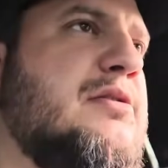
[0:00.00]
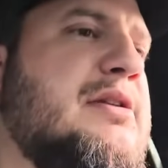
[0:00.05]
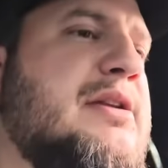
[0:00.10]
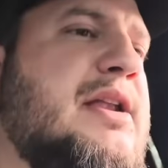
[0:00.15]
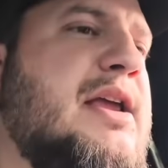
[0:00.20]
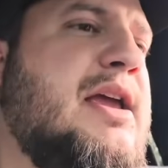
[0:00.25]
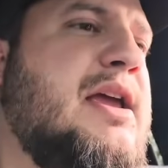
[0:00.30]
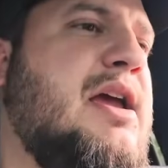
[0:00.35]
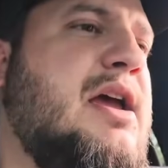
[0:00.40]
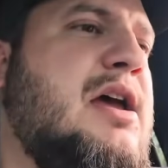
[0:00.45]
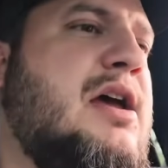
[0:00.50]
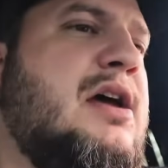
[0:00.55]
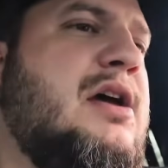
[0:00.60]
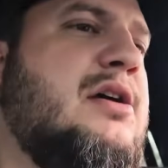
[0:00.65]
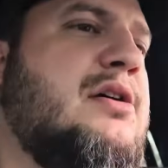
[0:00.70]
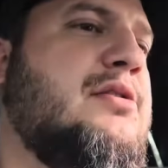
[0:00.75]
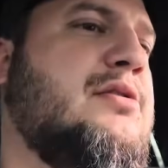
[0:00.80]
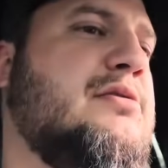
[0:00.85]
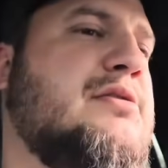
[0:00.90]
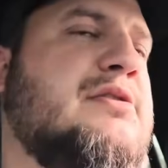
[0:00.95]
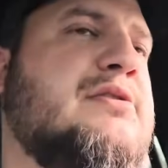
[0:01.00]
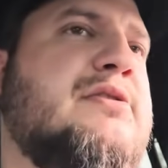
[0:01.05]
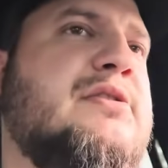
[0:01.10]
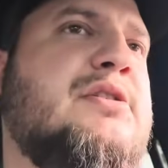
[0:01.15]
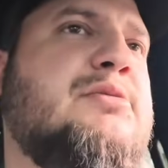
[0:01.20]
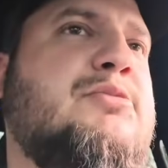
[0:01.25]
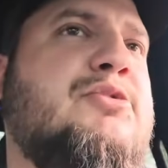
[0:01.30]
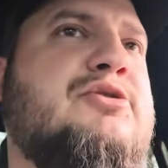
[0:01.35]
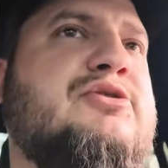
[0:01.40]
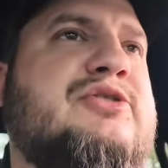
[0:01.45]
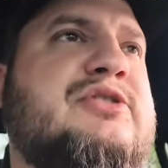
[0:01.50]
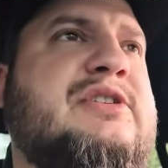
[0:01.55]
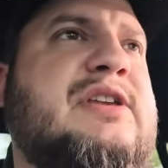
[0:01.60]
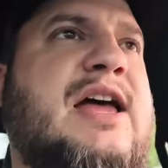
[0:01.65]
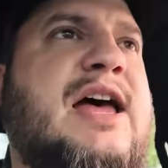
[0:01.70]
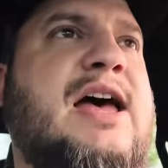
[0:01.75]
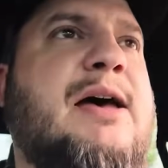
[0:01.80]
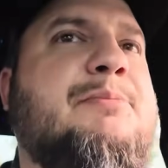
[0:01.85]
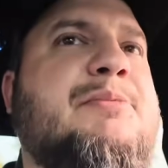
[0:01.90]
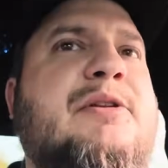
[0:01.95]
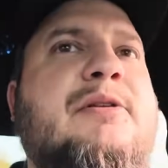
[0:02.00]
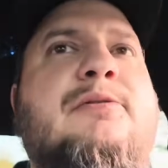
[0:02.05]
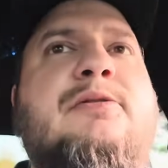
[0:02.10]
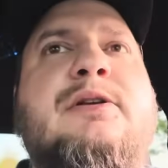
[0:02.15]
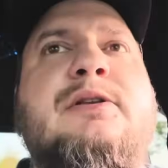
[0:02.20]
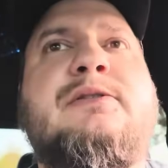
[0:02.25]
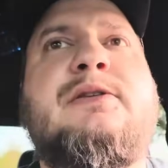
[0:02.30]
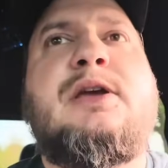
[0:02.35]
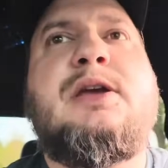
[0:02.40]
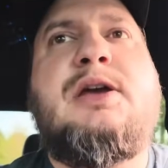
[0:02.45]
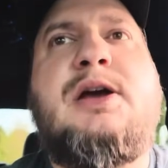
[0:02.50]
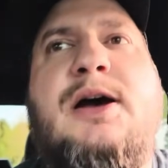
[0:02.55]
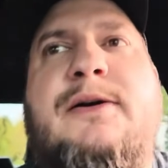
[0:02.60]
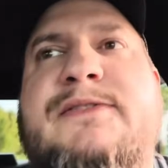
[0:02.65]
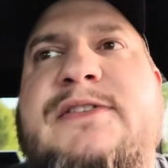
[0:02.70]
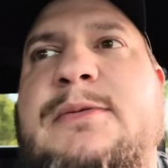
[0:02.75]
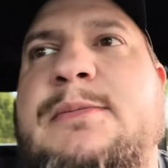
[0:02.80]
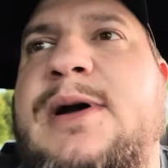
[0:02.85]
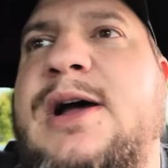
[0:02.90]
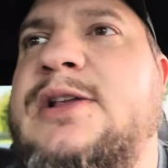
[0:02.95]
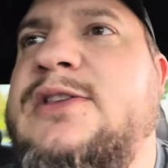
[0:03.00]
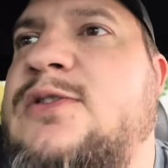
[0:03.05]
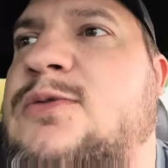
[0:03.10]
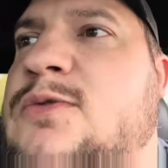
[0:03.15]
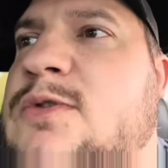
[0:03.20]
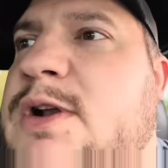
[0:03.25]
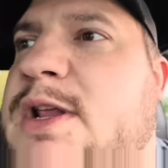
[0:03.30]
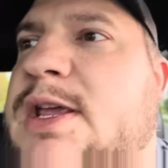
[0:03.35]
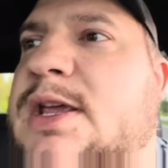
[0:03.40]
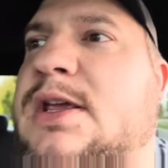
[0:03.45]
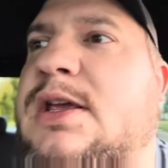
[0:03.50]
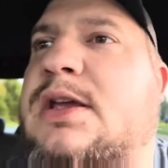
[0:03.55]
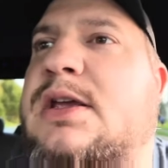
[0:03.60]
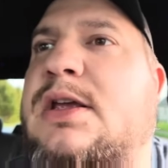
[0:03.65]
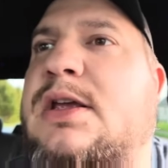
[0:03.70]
it down to almost stop, and I'm going to take off to about 20.